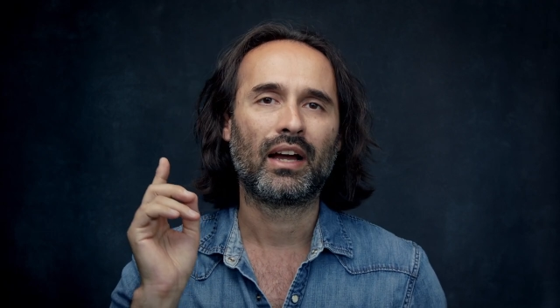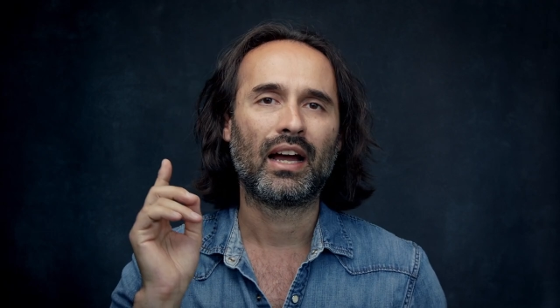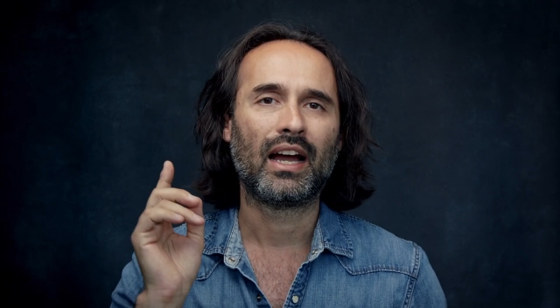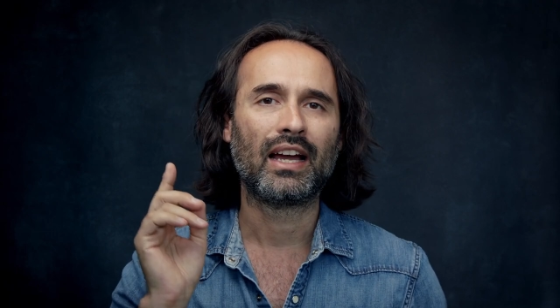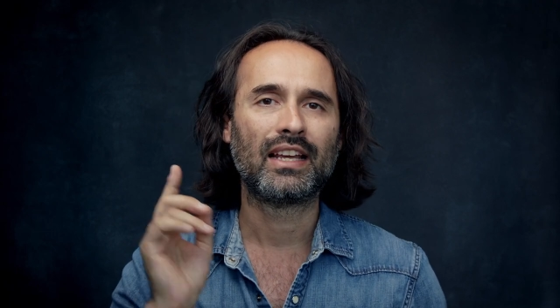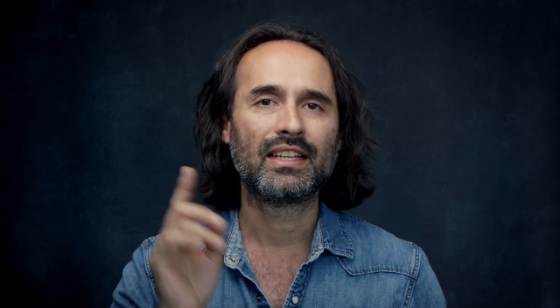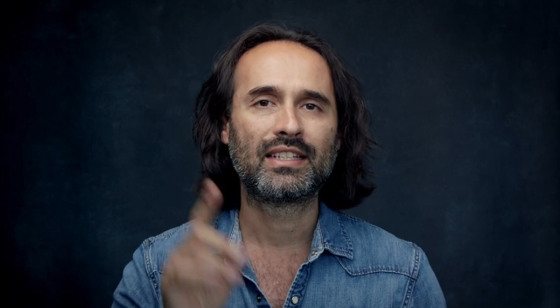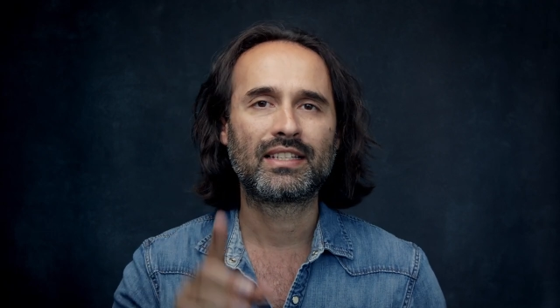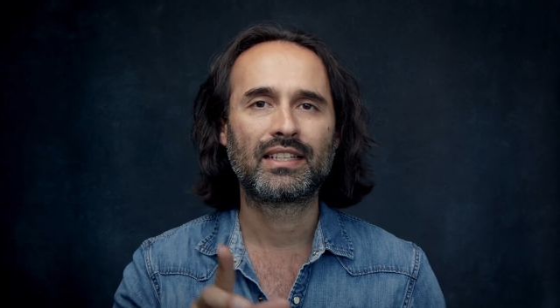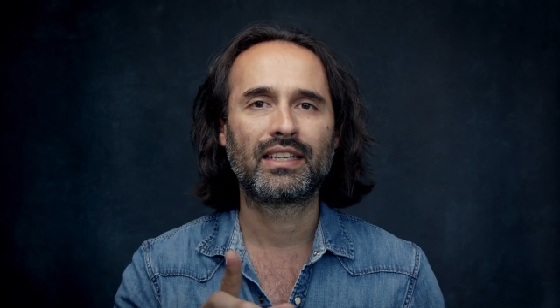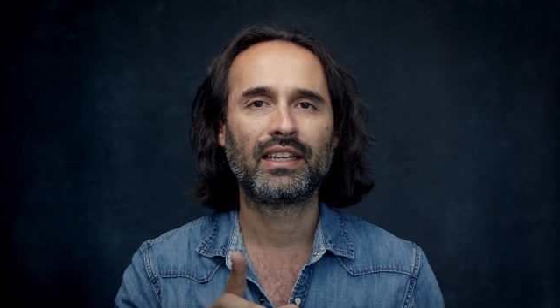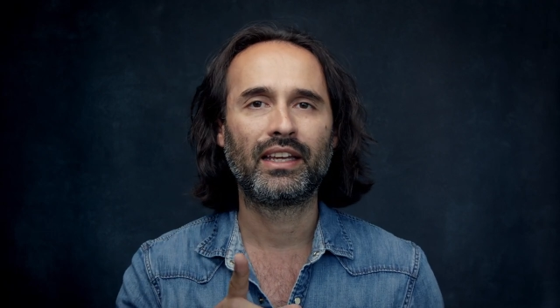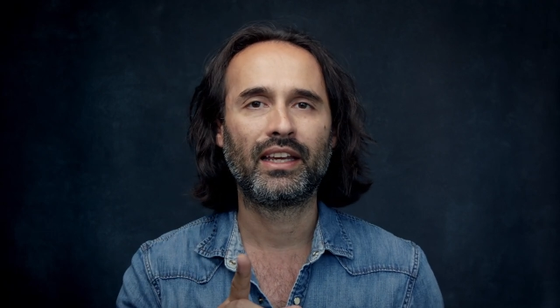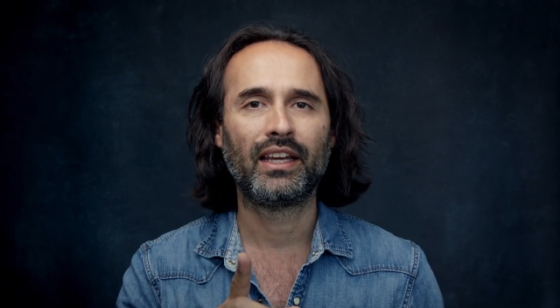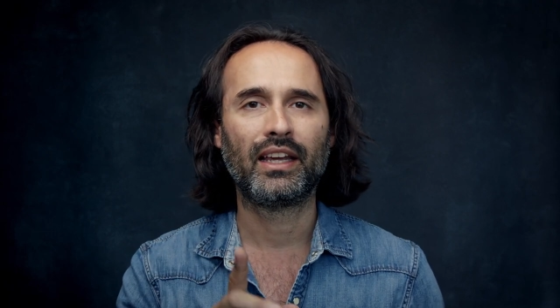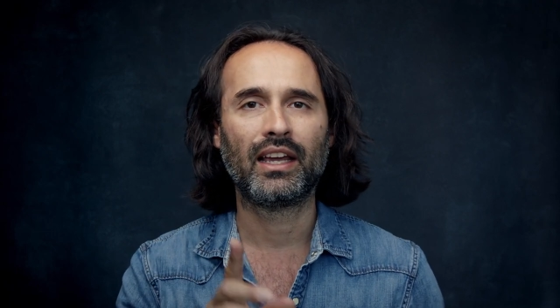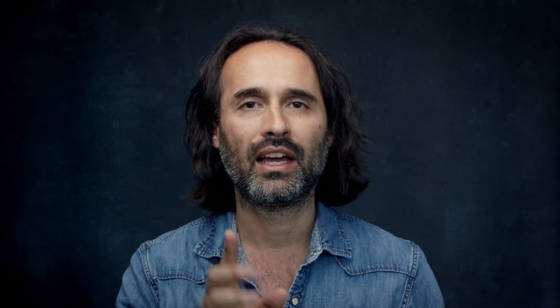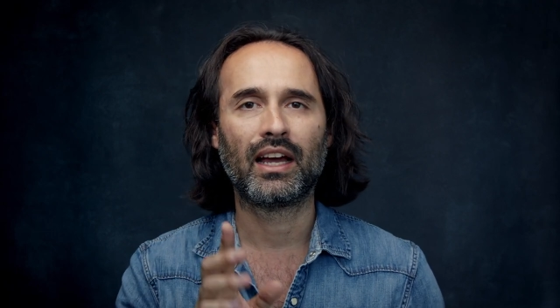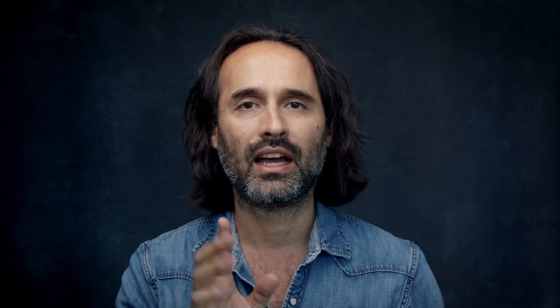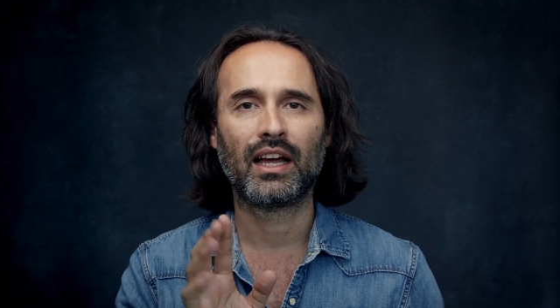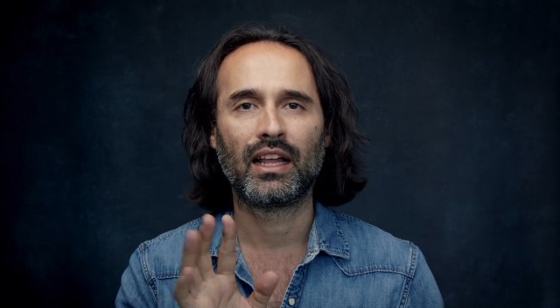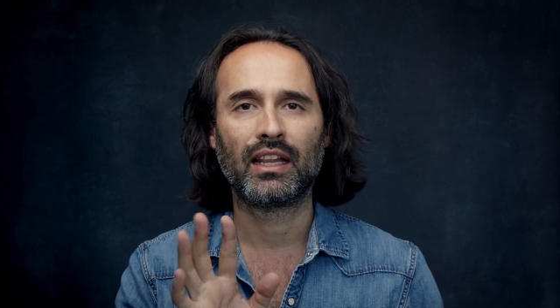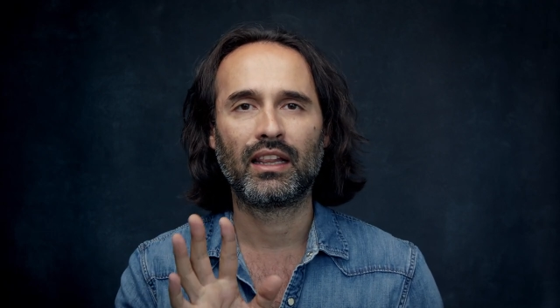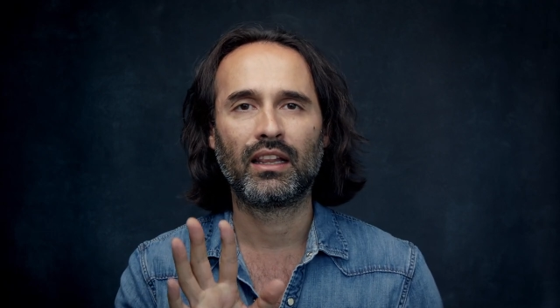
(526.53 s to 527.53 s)
I see
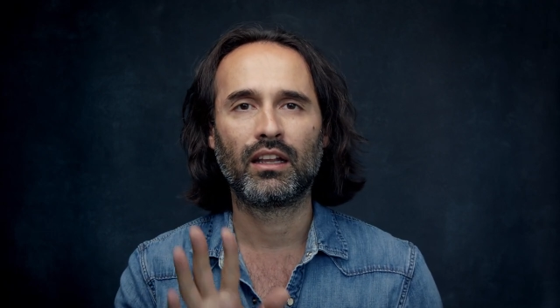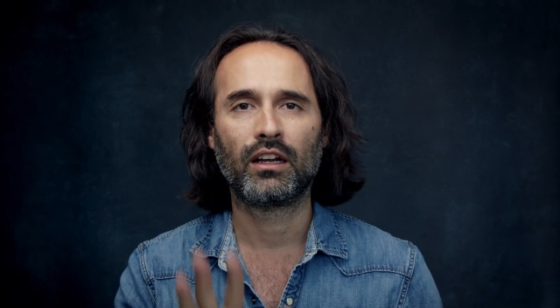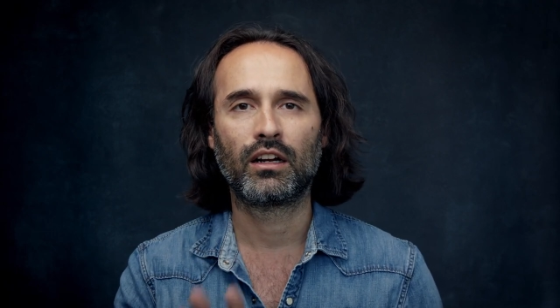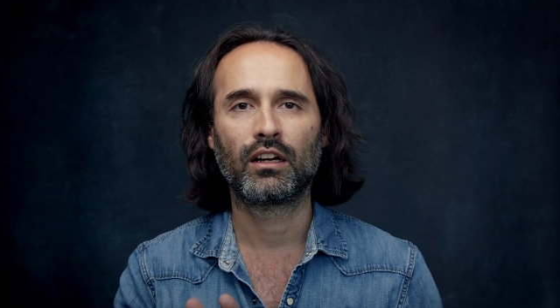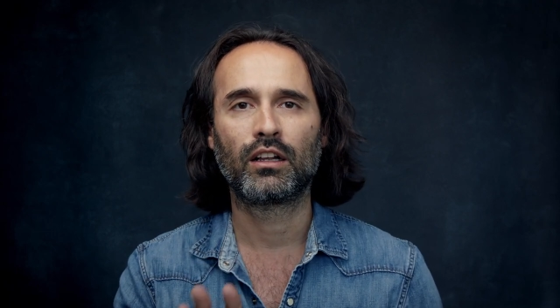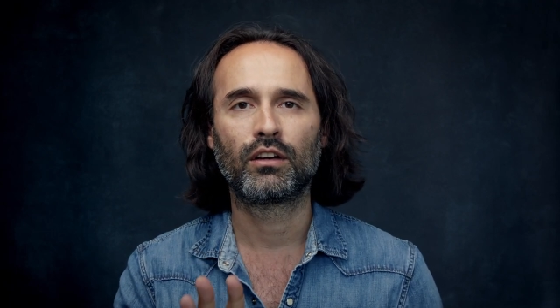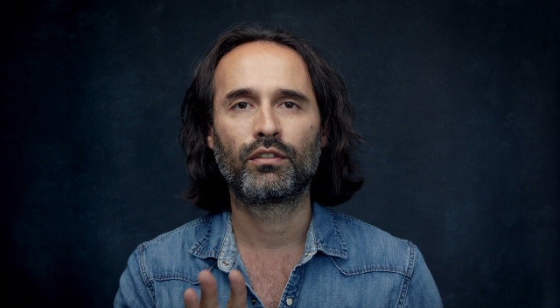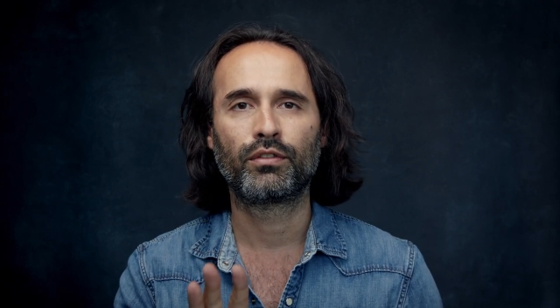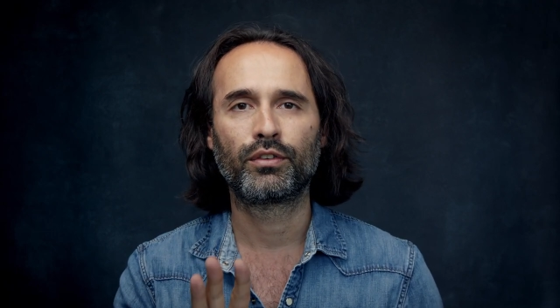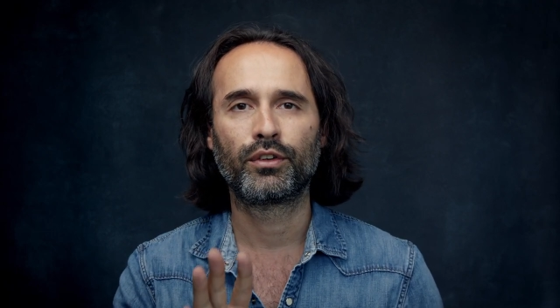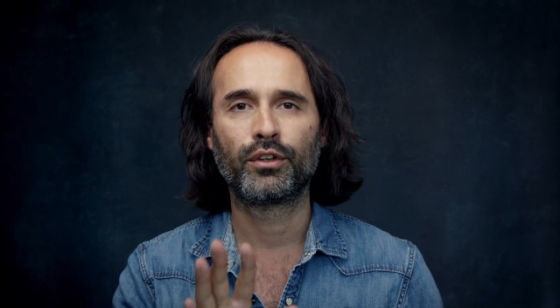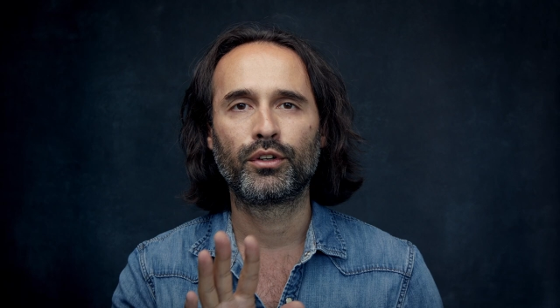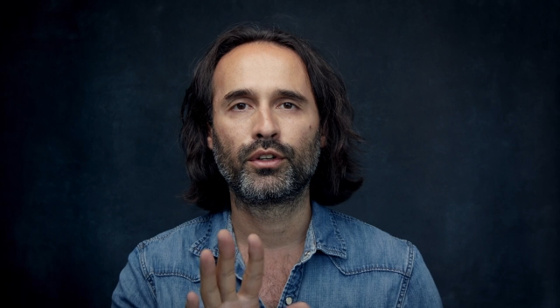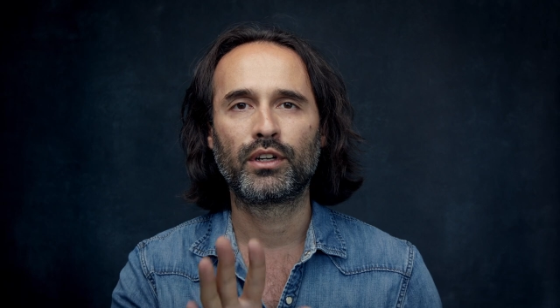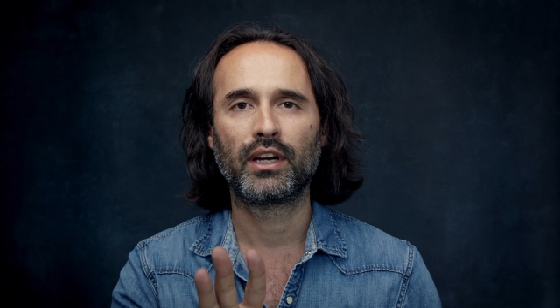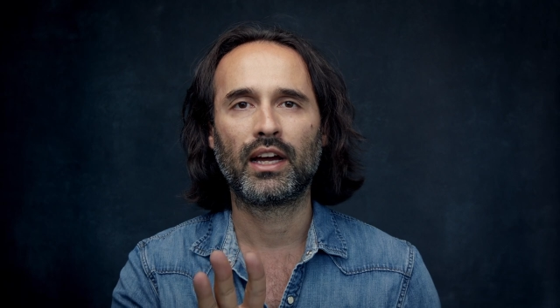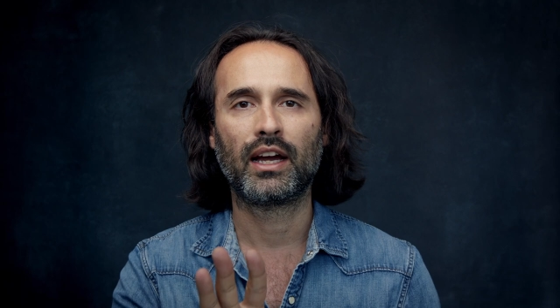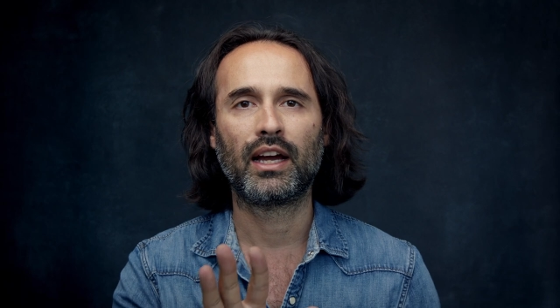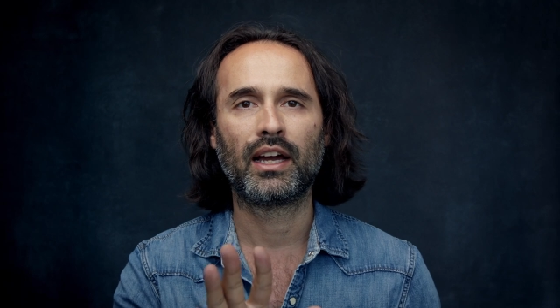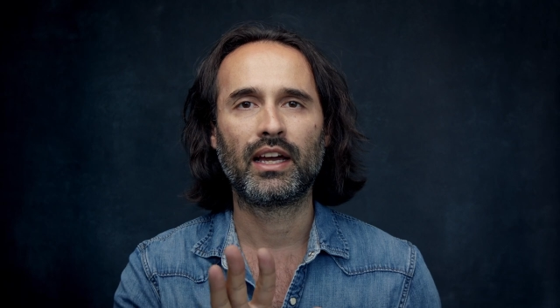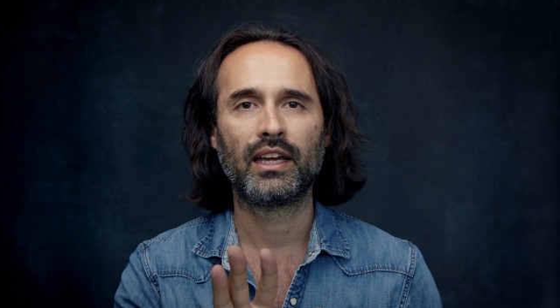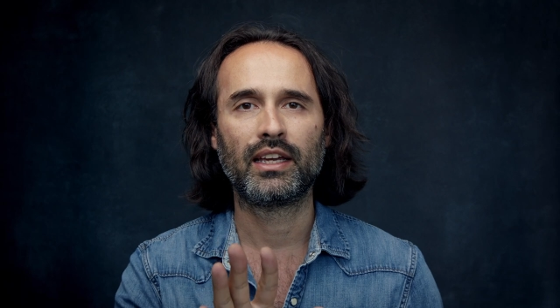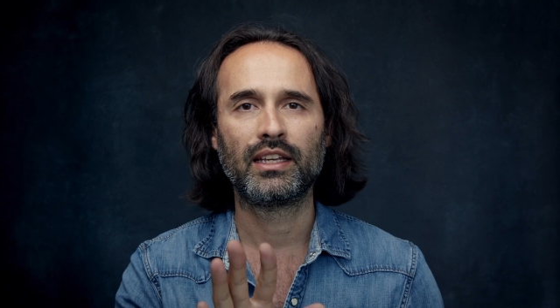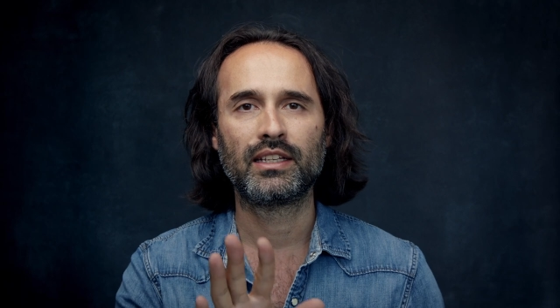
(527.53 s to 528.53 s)
a lot of you
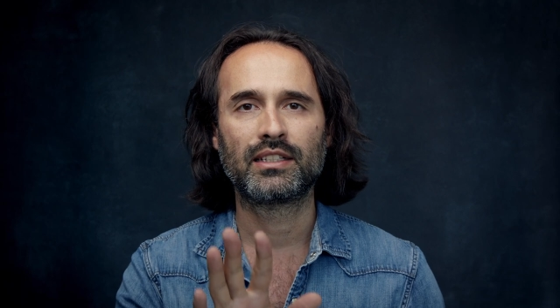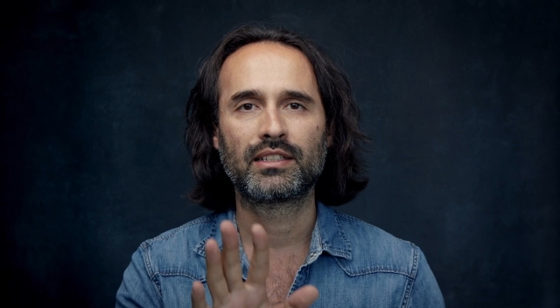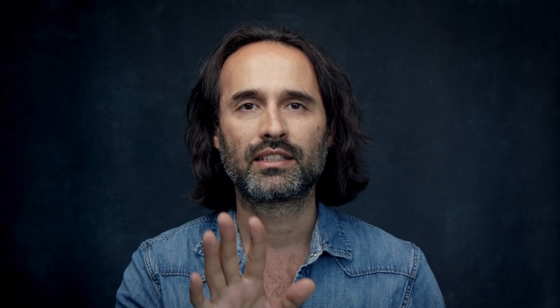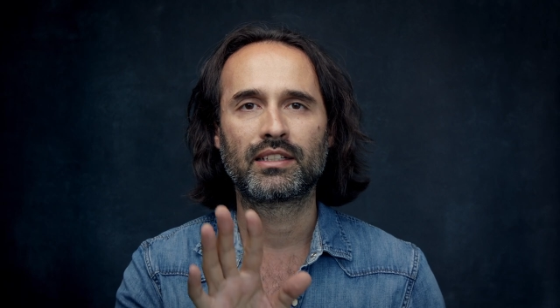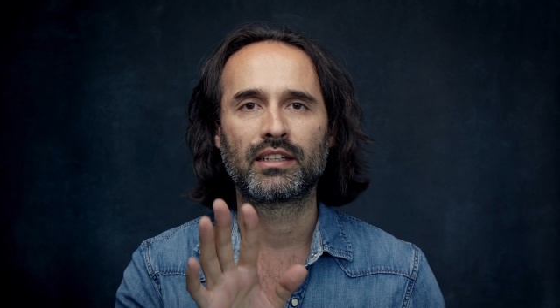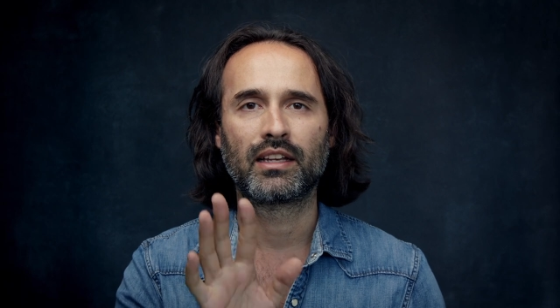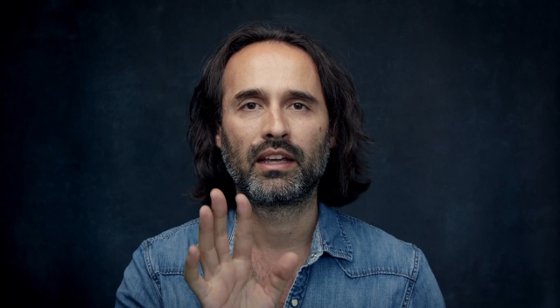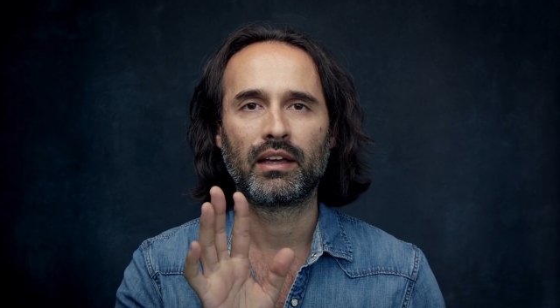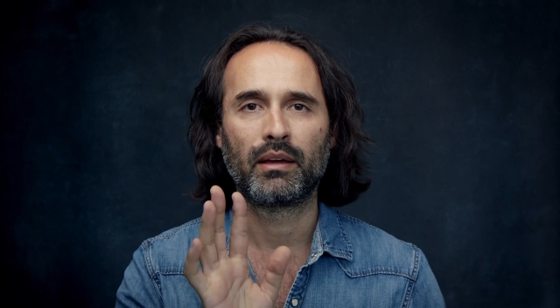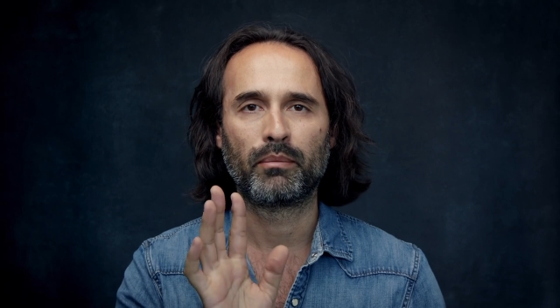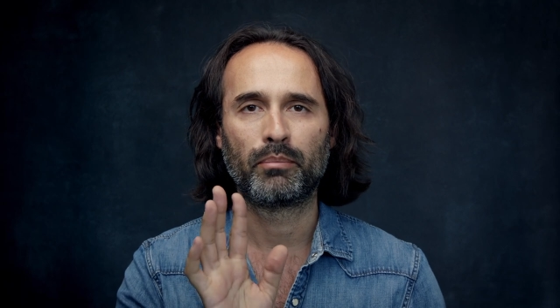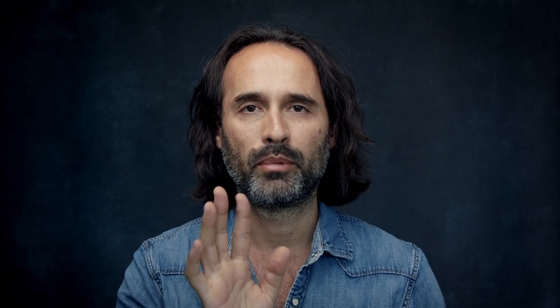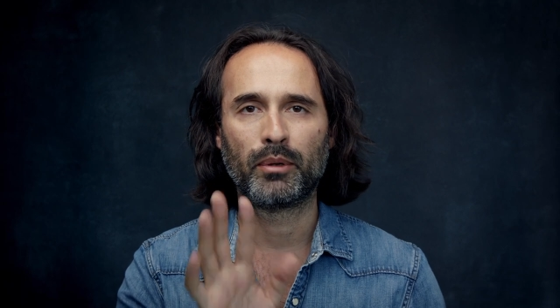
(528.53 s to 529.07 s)
guys uh,